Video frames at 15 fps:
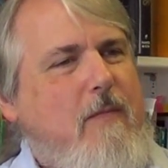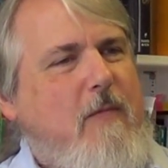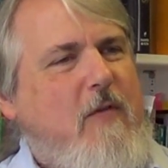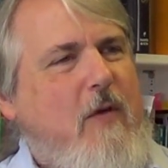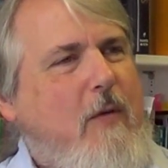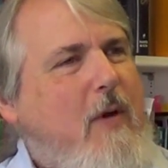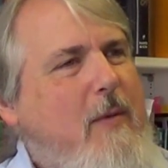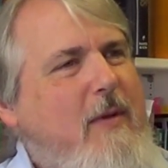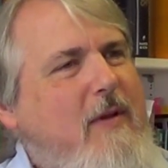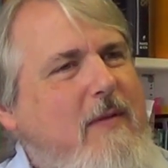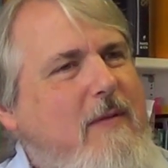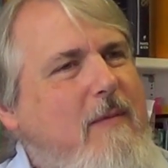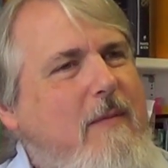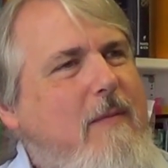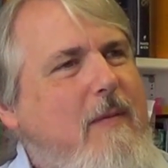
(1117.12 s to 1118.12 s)
So, I mean,
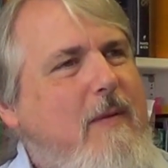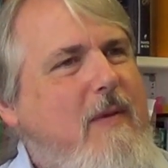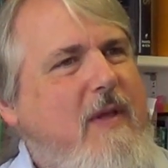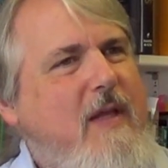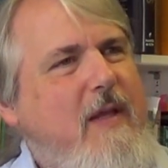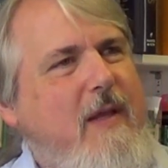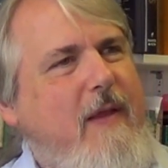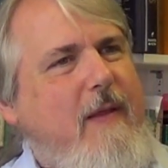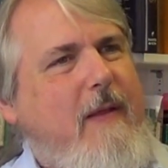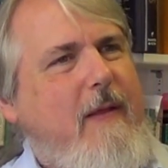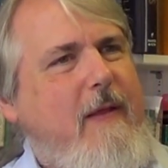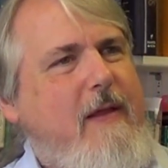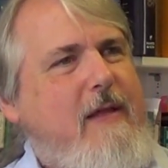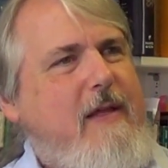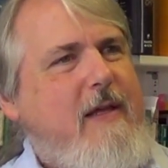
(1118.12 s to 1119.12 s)

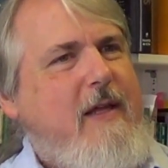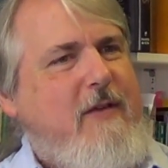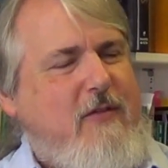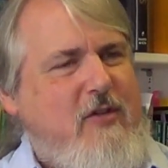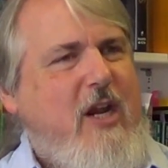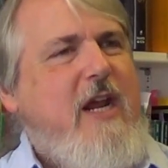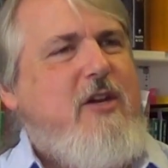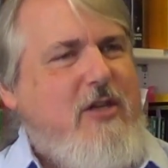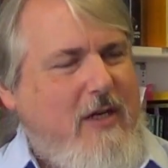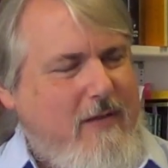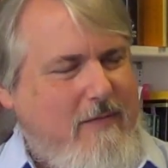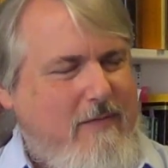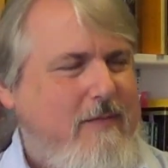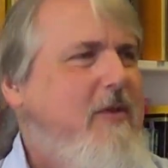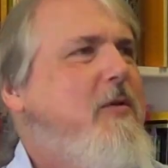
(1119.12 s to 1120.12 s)
it's changing.
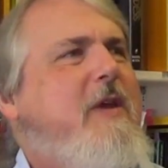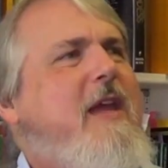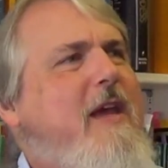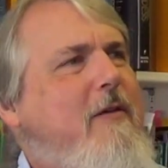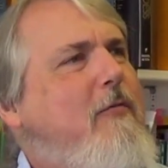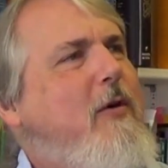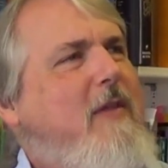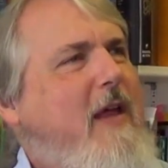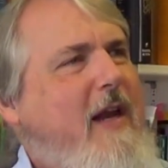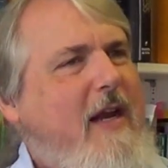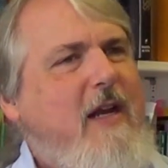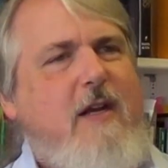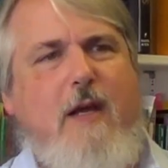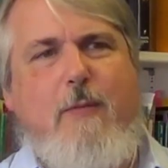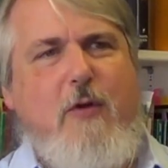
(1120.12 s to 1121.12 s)
You can't avoid that.
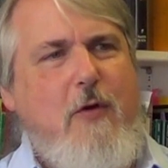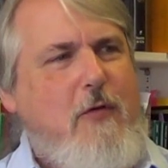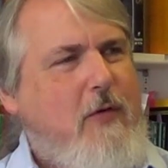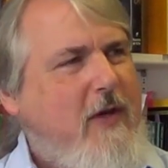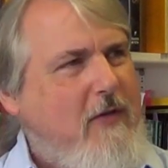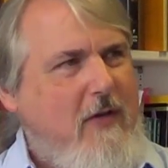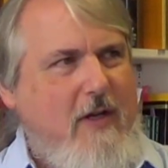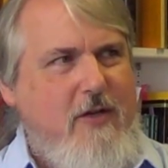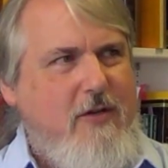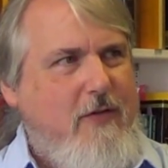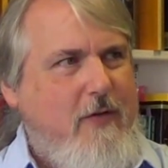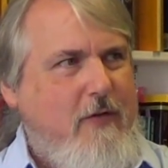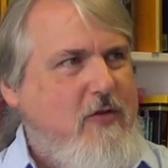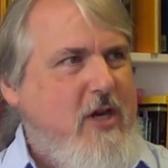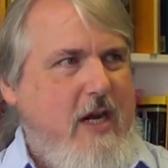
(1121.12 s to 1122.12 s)
Anytime you do
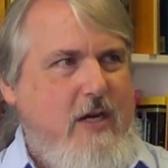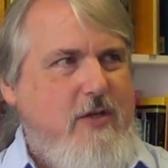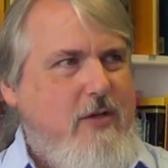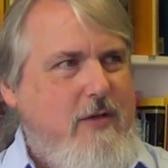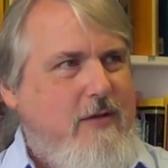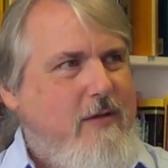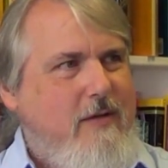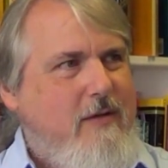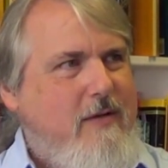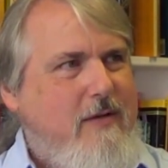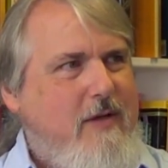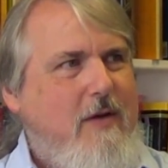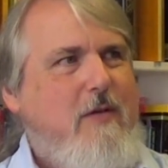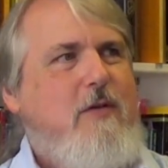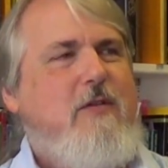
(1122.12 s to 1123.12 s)
translation, there's change. You
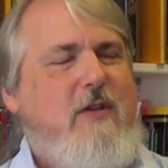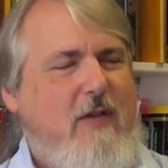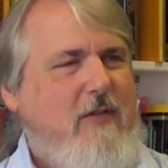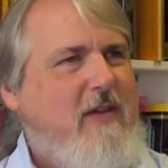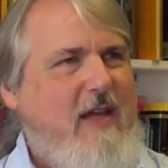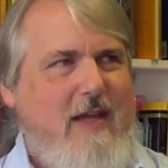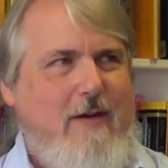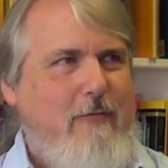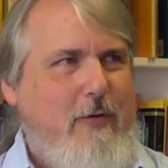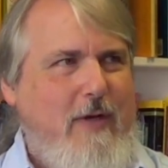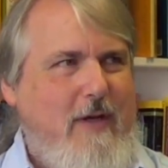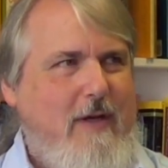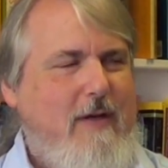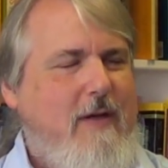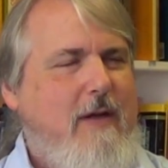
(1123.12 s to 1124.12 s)
know, you just can't avoid
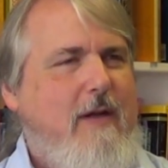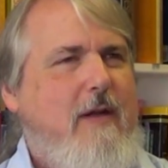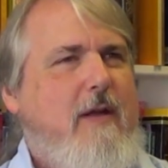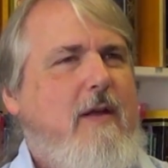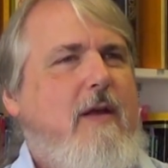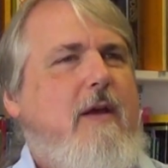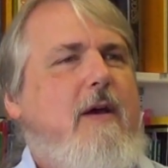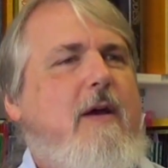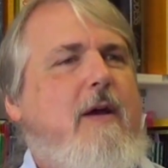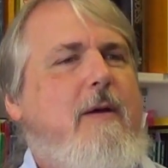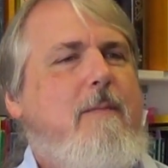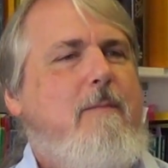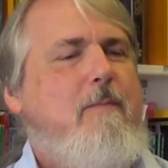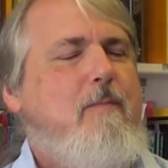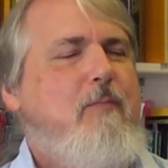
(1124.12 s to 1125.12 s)
it.
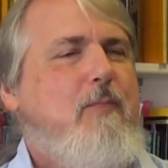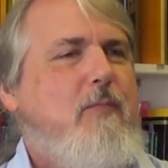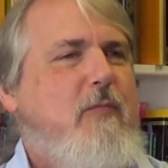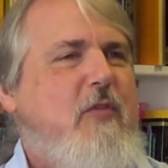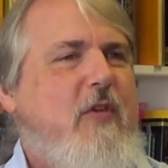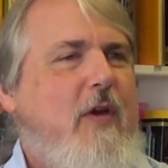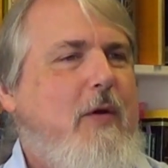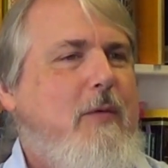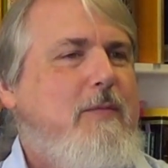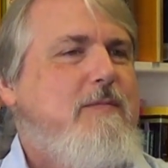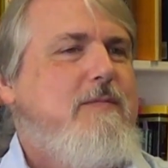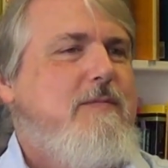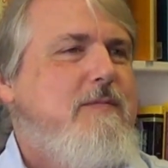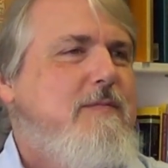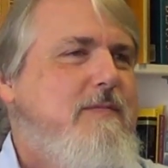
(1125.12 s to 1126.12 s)
So,
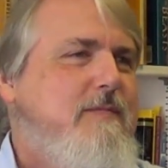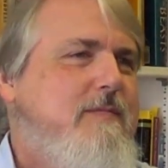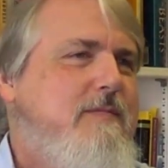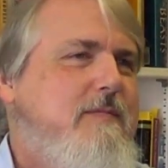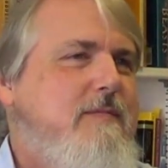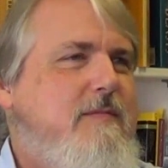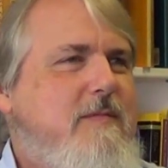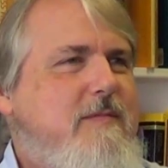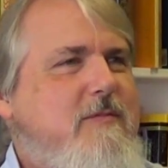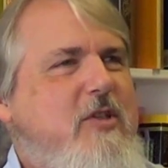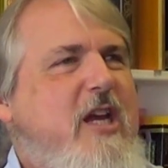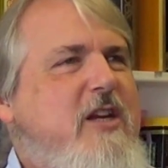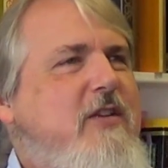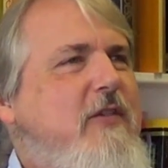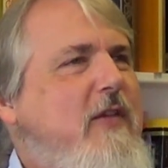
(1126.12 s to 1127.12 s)

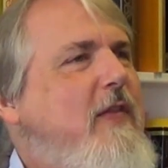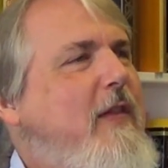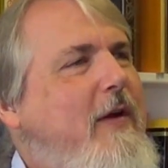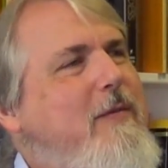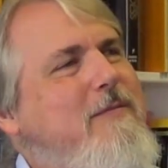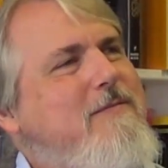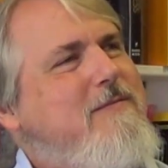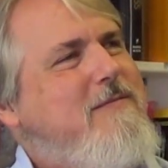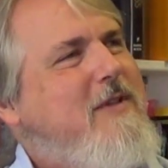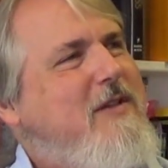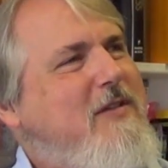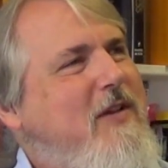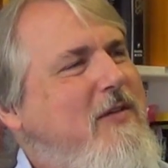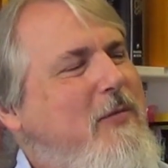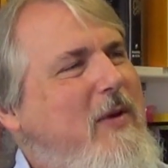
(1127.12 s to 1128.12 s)
change is in there.
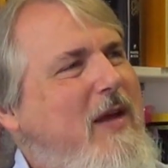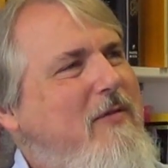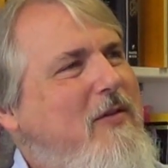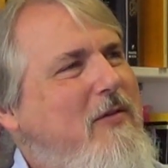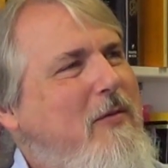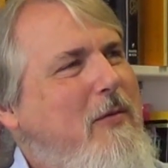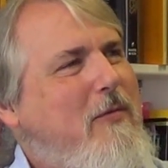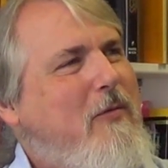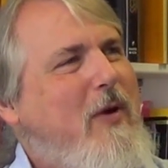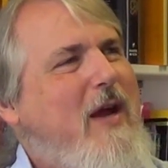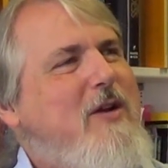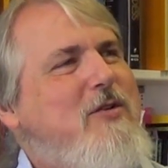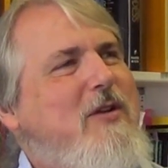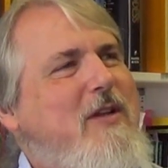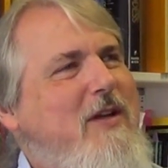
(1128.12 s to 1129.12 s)
It's just we have to sort of
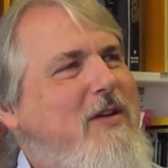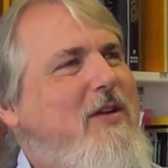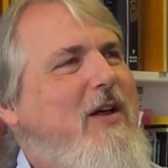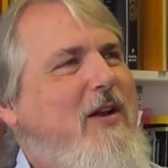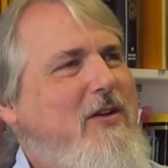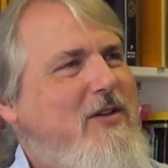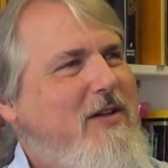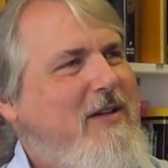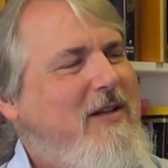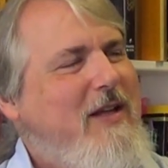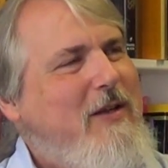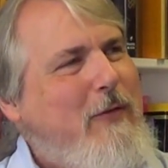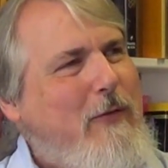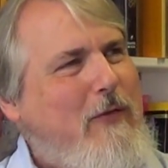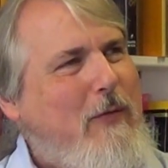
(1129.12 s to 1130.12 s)
gradually acknowledge it and
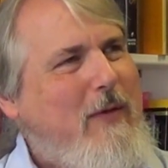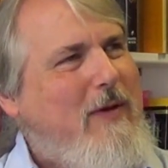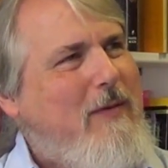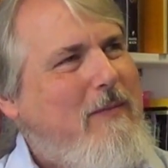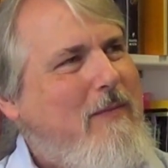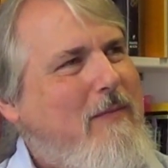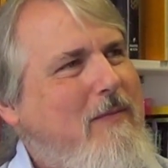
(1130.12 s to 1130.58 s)
get used to it.